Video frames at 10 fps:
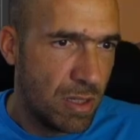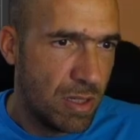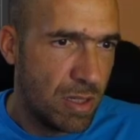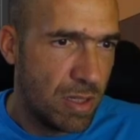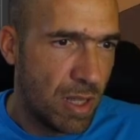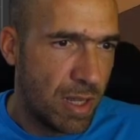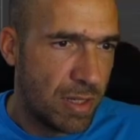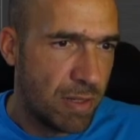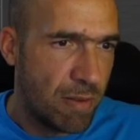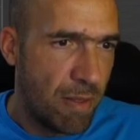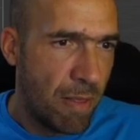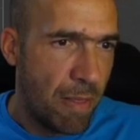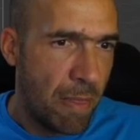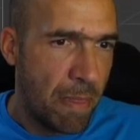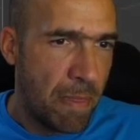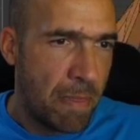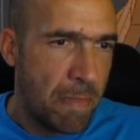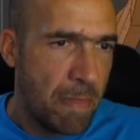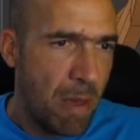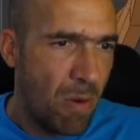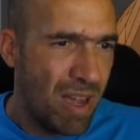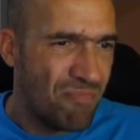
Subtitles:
This is nice. Now